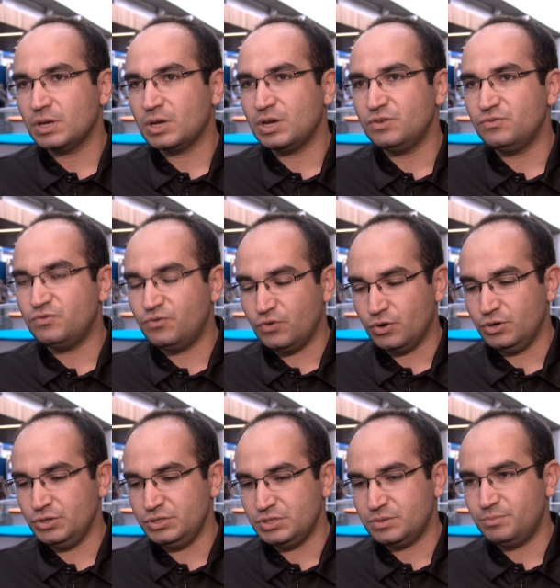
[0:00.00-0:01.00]

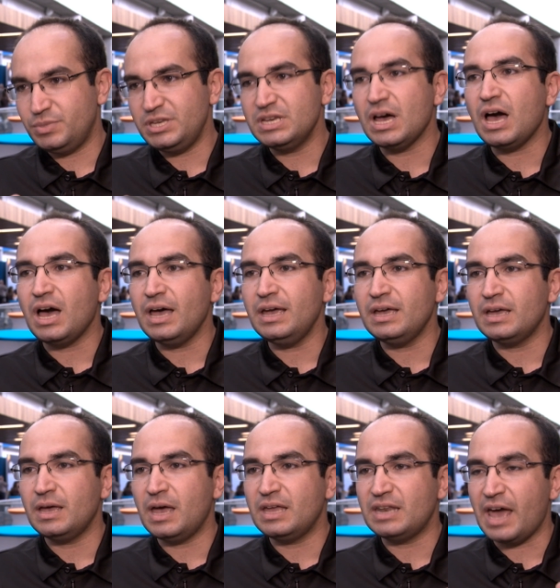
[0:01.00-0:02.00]
converged BI
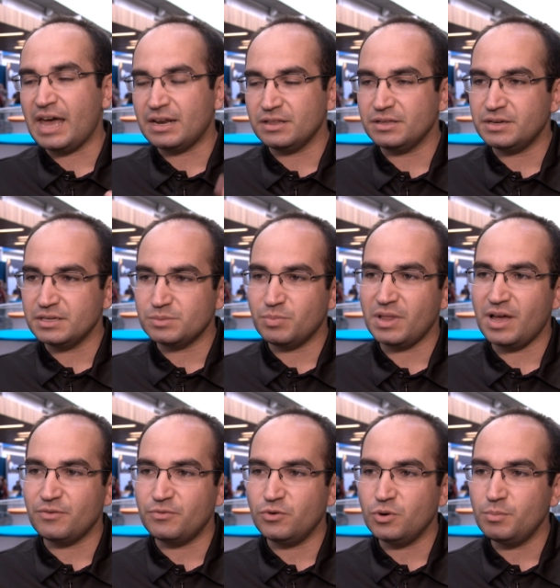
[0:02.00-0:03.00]
and analytics
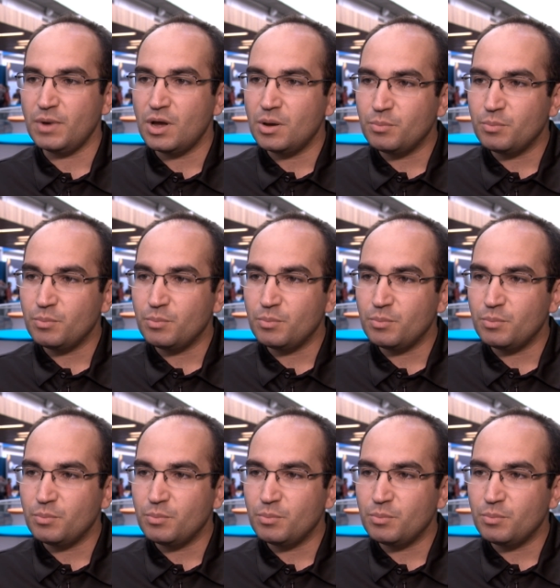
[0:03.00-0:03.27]
platform